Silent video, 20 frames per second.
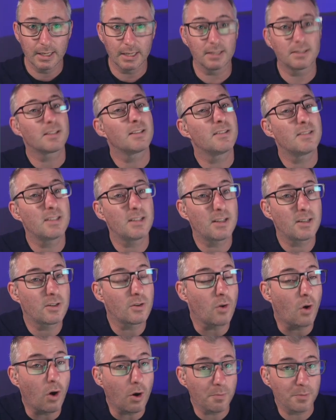It's considered
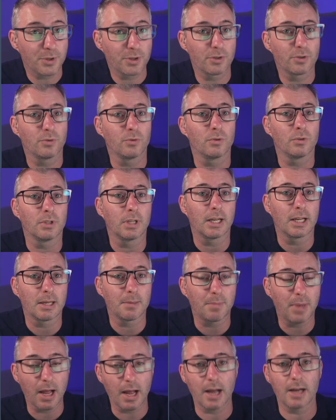an optional
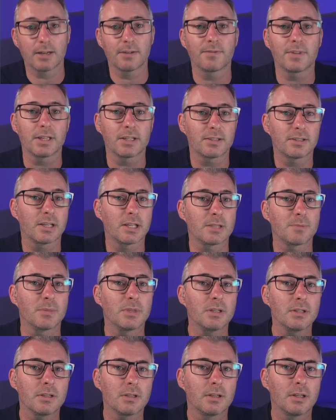part of the
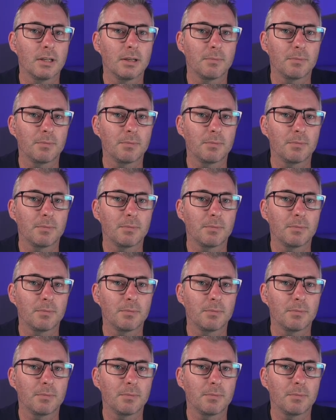assessment,